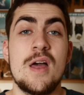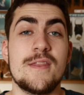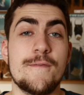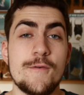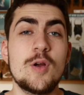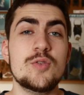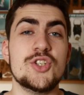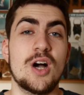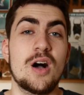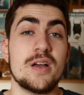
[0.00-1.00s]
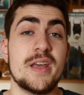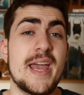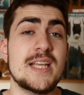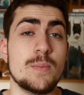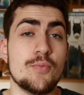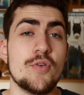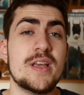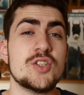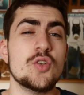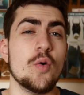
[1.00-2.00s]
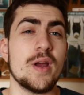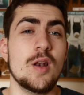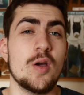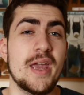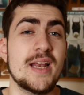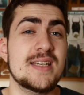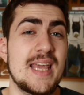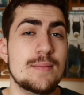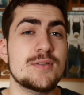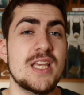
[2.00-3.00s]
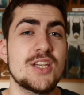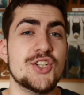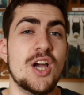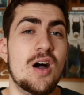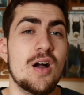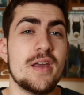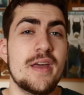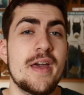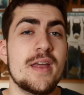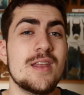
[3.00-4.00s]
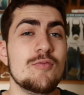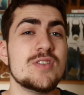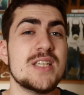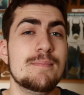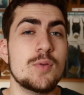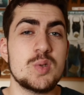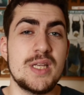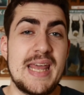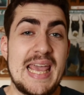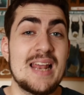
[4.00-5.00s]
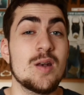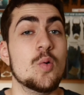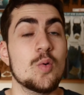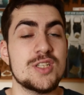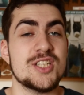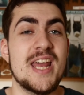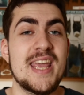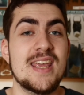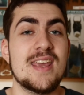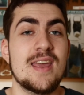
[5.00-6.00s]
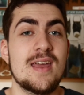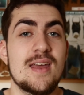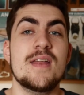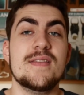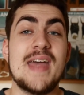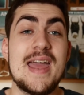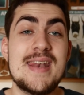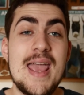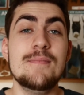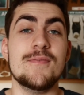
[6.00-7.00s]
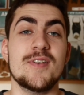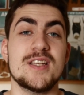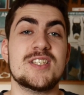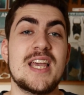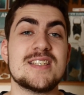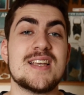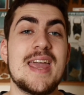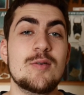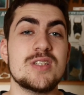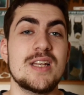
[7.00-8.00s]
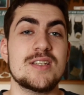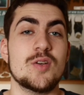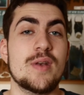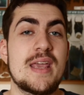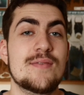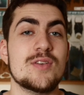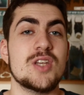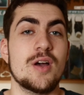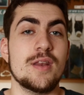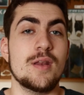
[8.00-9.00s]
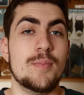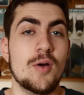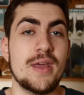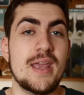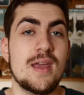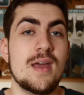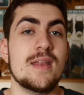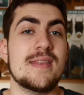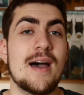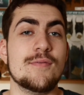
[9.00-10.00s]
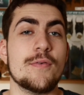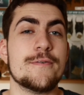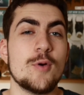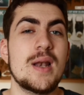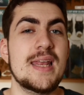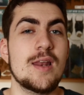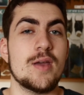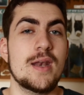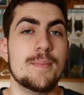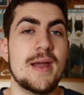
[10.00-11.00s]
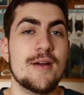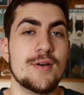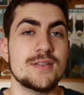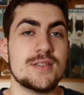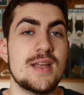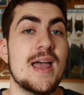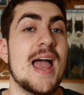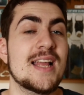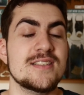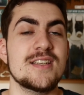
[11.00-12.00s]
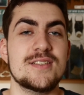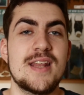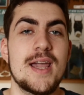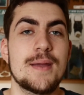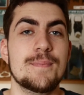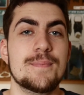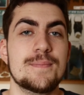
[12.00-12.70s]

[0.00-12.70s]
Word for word: The frilled shark is a prehistoric looking deep sea shark that resembles an eel or snake. They are named for the 6 gill slits on either side of the body that have a frilly looking appearance, hence its name.